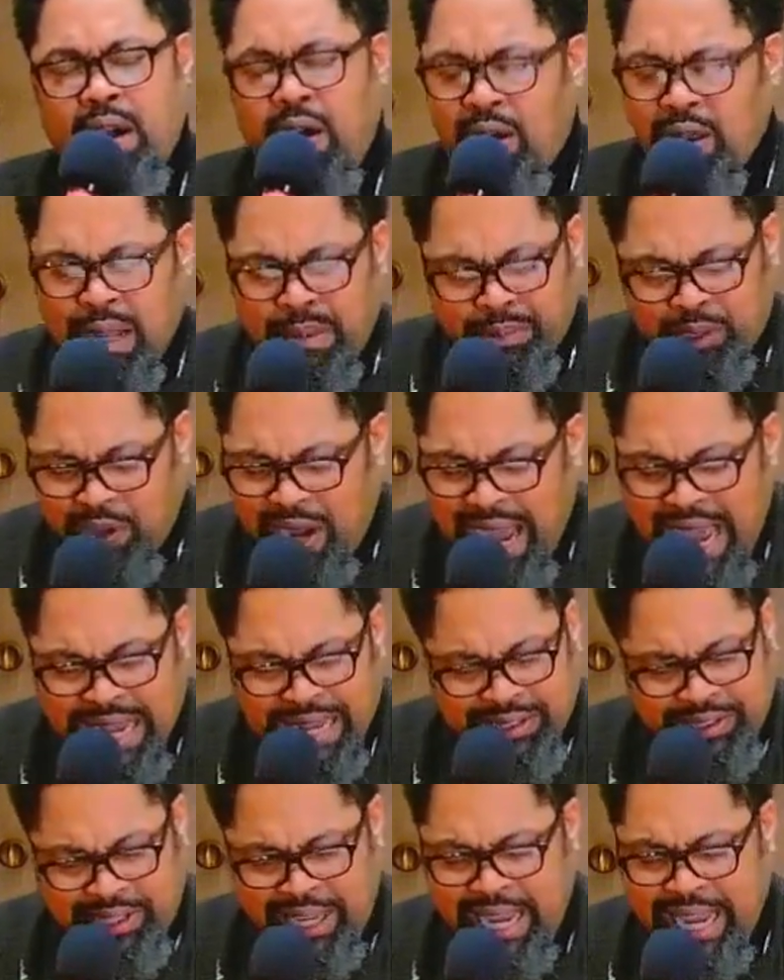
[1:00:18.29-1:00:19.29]
All I'm trying
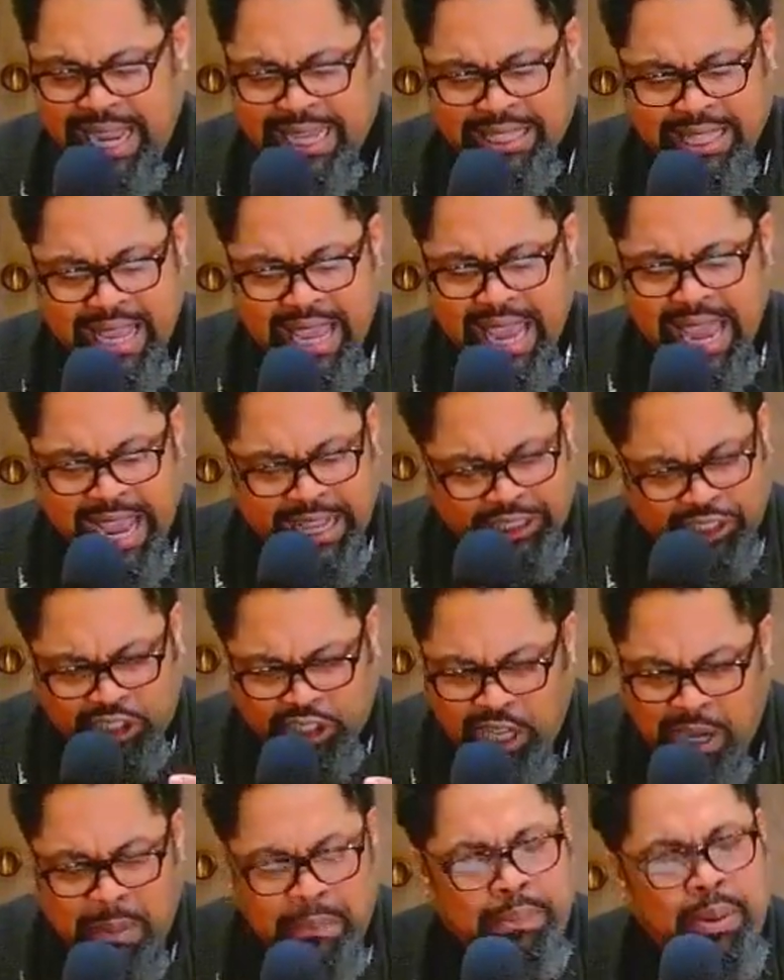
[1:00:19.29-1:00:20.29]
to say is at
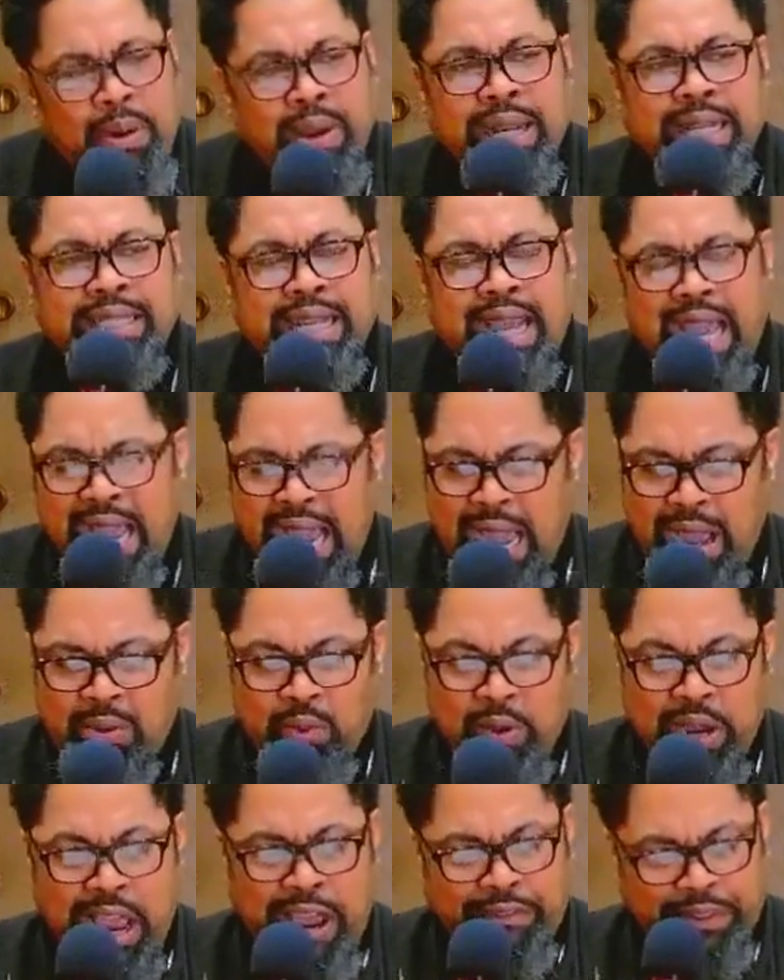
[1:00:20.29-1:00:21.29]
some point in
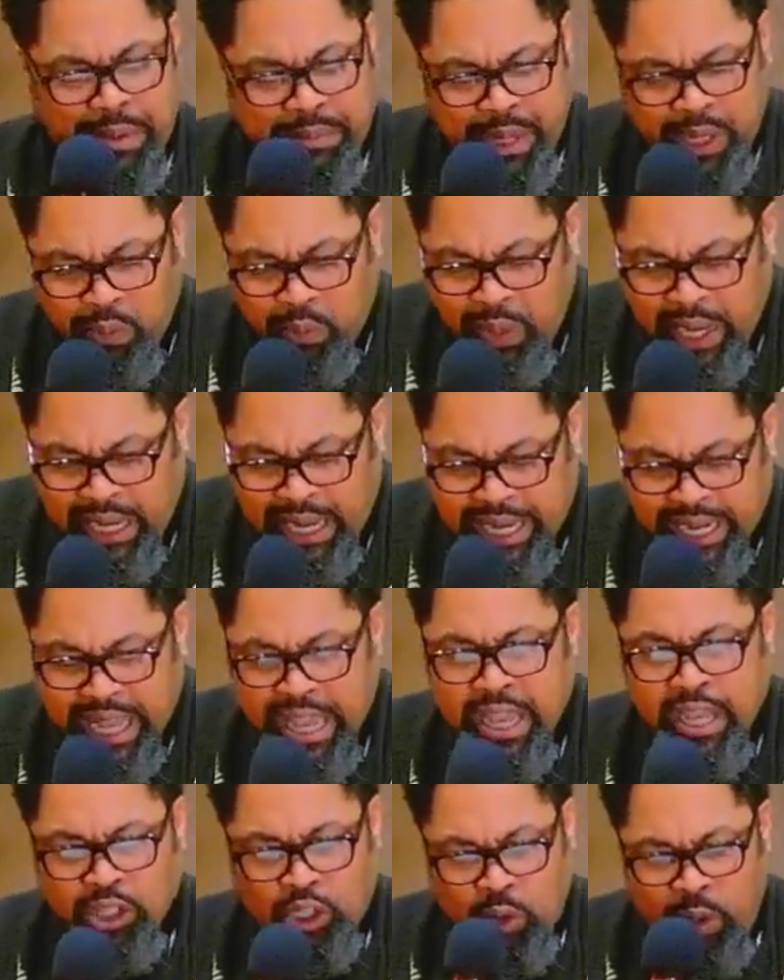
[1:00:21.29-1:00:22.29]
time, we have to be willing
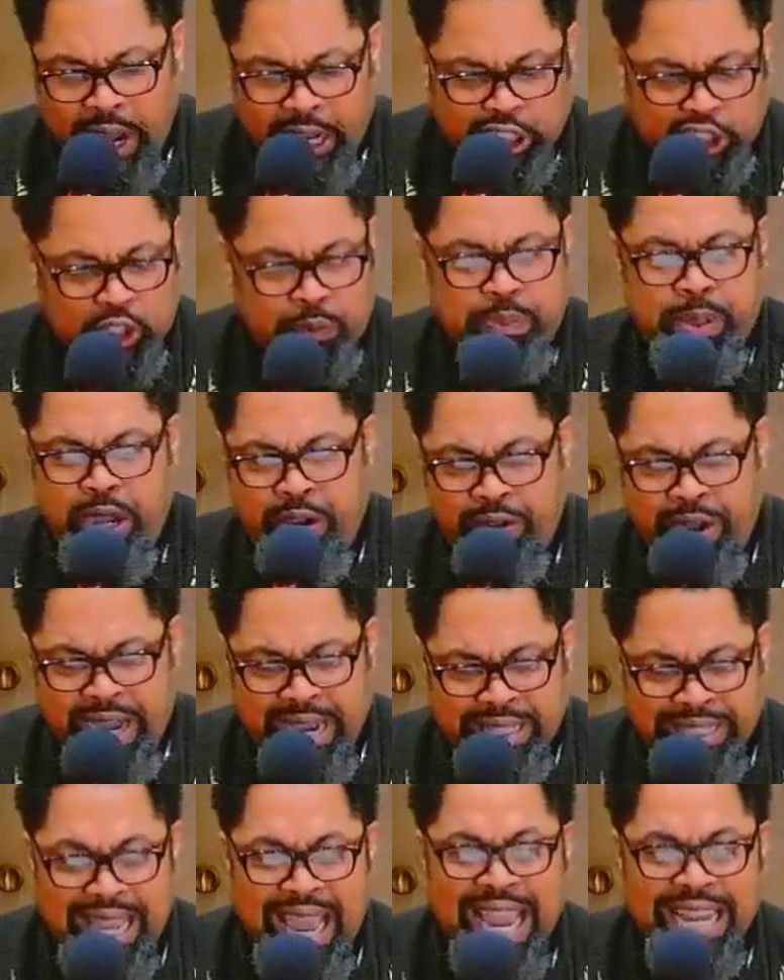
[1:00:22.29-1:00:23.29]
to
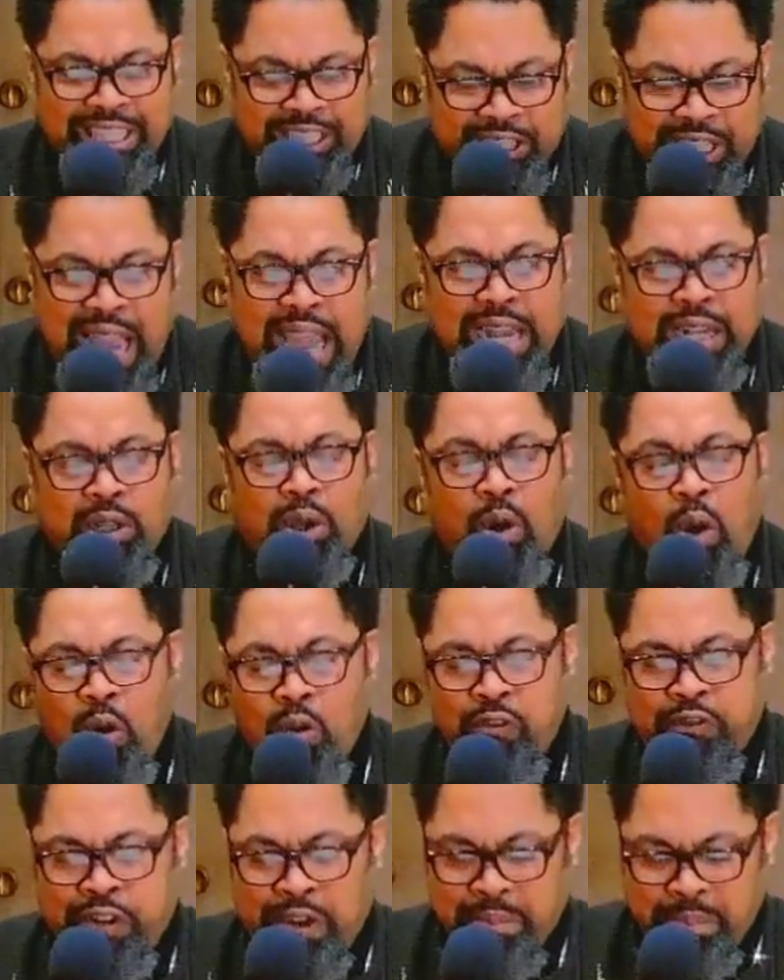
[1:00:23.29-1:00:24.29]
experience a
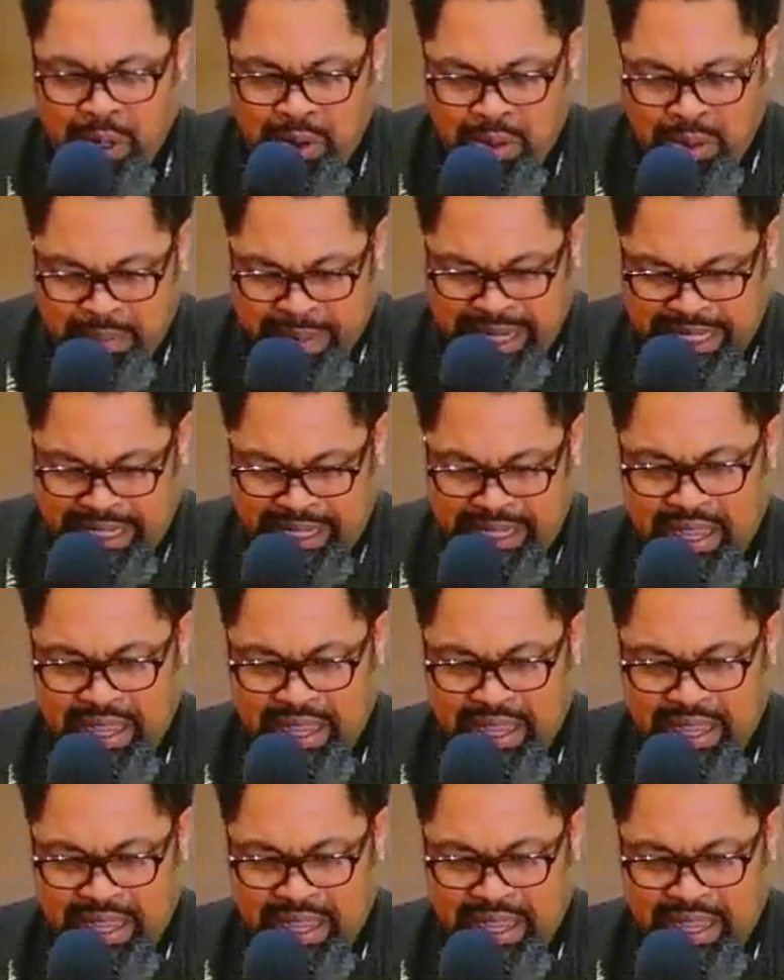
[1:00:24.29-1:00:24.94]
Sankofa moment.